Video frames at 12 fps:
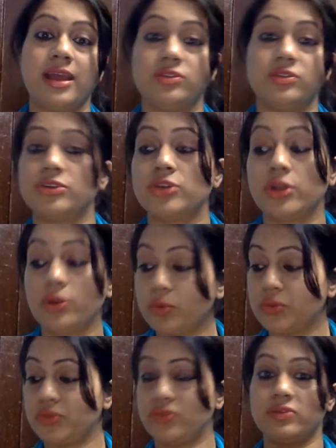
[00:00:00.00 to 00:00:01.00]
They should
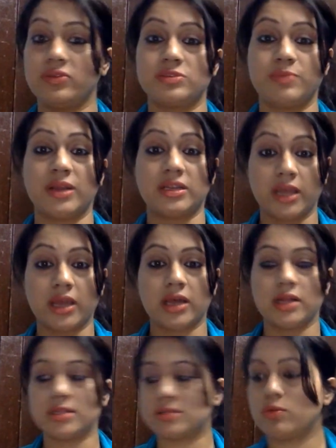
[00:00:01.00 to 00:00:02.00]
know this is a
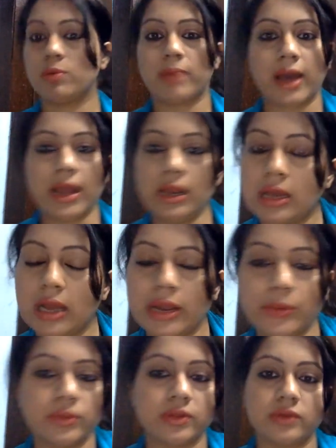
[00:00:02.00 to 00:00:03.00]
spectacles. Mobile, I
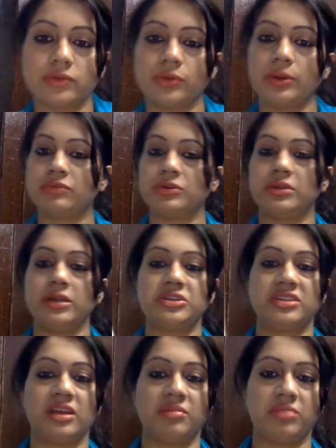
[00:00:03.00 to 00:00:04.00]
don't think so. You have to
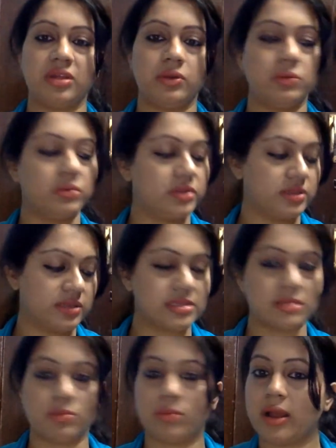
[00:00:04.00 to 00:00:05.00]
teach them. They know
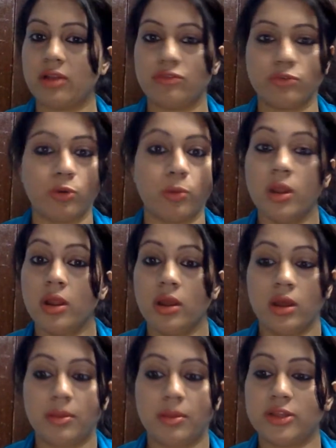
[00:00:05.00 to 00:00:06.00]
that's a mobile phone,
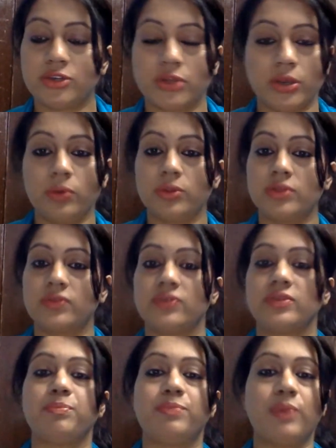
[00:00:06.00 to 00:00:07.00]
but they should know this
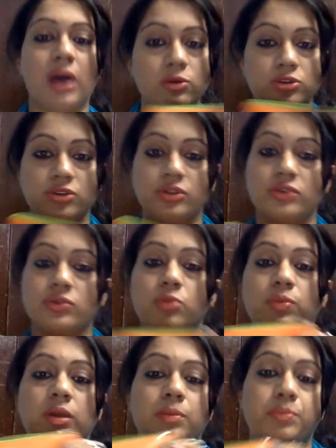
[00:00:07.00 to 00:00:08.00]
is a pouch. This
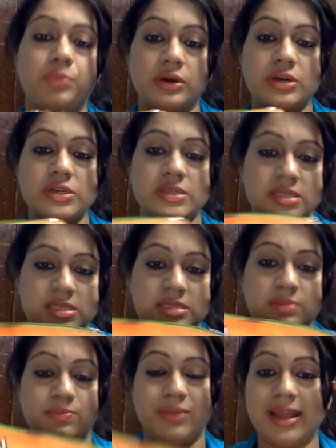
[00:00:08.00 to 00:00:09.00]
could be a purse. This
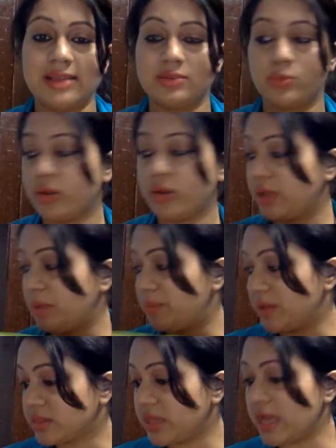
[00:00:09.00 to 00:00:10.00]
is a place where you're
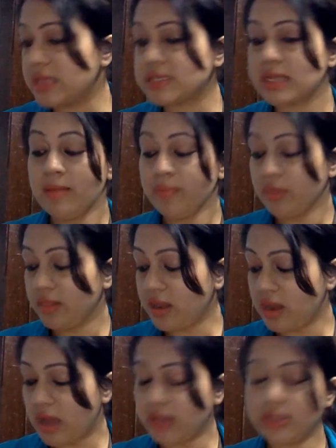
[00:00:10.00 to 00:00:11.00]
keeping things.
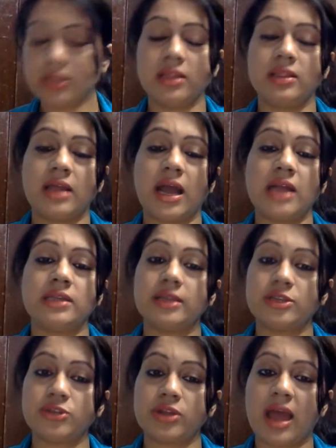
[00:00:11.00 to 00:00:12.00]
Then other than that,
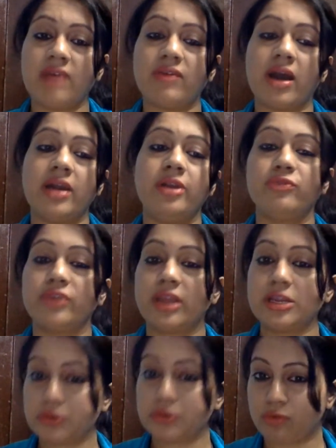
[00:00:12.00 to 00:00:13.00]
they should have
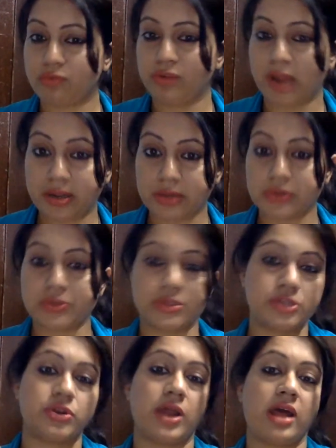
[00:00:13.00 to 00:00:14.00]
identification of letters.
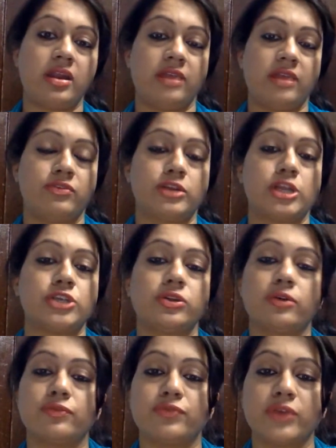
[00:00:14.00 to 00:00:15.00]
They should have
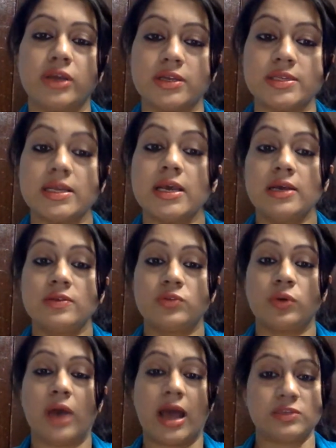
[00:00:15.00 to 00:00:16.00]
identification of figures.
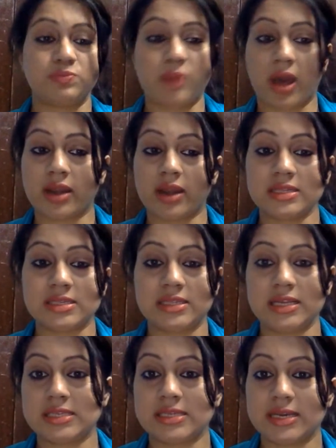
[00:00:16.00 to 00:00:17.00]
So as parents
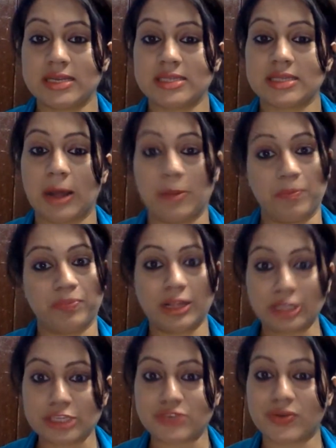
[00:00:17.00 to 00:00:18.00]
these days,
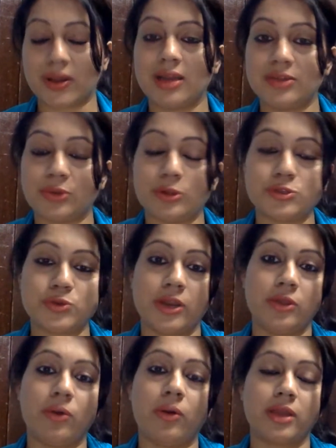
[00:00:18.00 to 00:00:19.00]
the struggle is also in
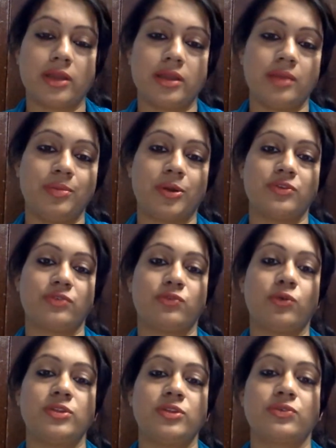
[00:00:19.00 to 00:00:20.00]
your kitty because of
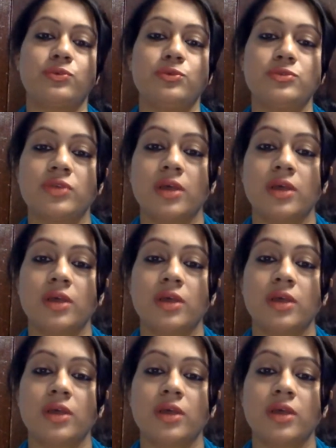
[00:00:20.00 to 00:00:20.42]
all the schools,